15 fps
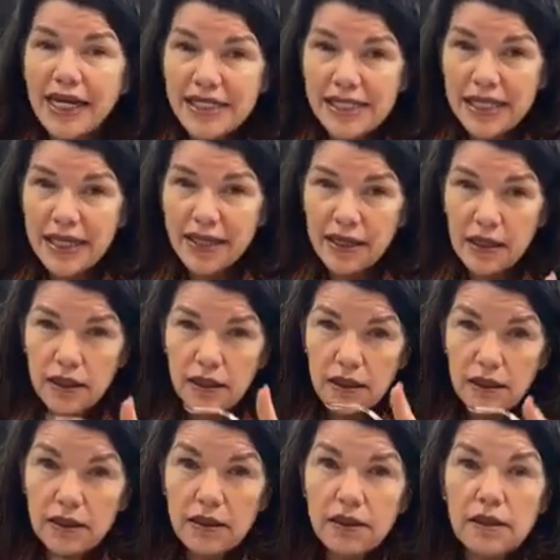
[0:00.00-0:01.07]
I did
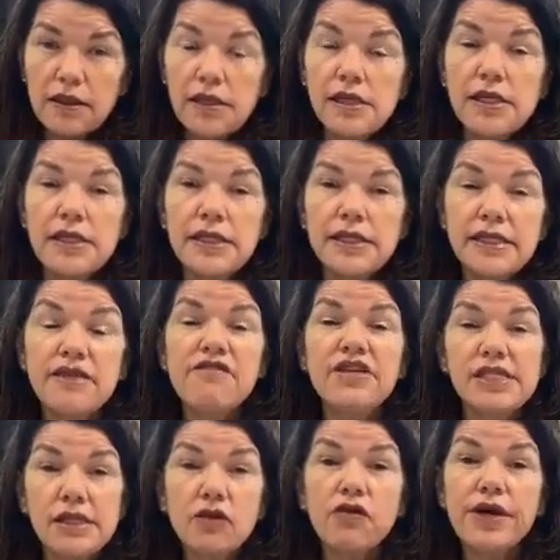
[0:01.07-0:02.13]
to
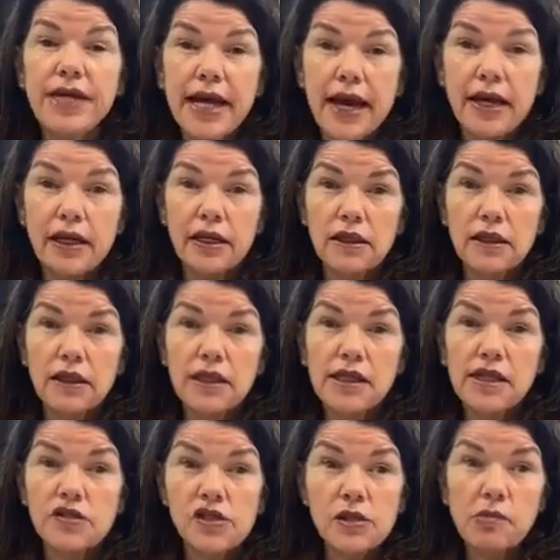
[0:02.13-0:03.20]
visit Rita.
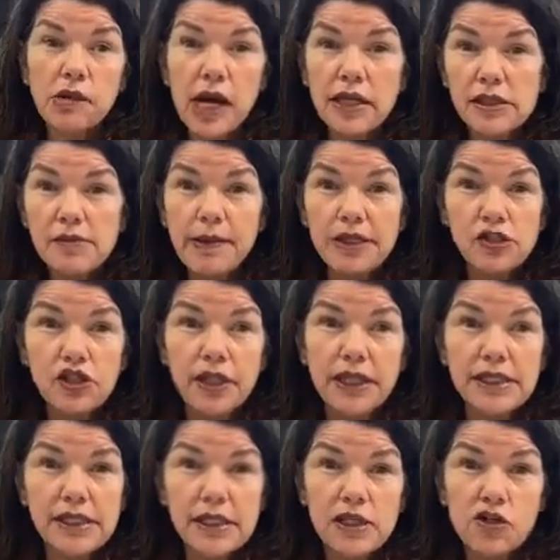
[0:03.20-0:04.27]
There's a bra
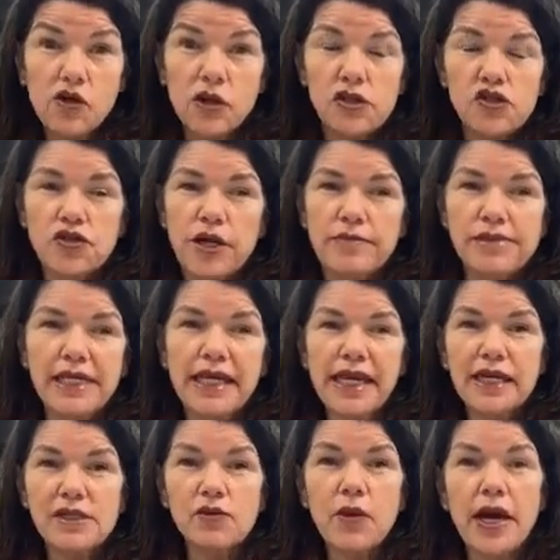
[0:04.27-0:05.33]
specialist in oh, Nordstrom's, yes.
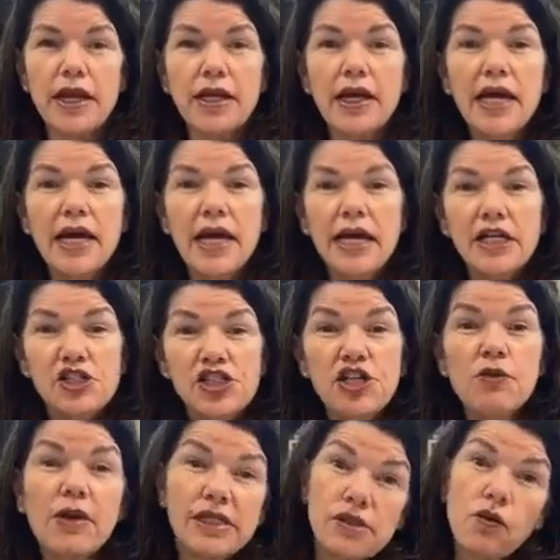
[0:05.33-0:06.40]
and guess what? Going, but...
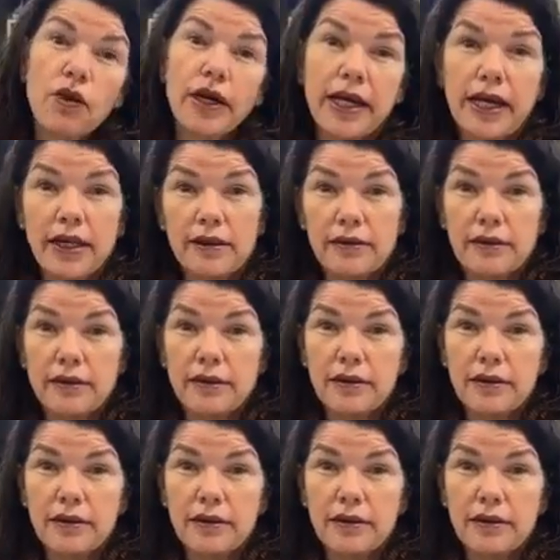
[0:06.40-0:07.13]
She wasn't working.